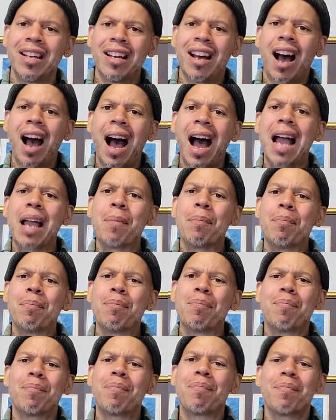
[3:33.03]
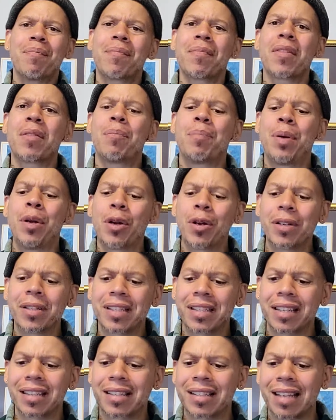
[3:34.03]
high
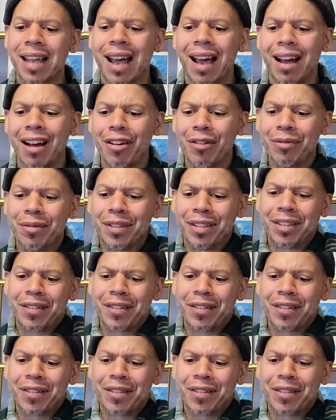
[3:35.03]
piercing sound.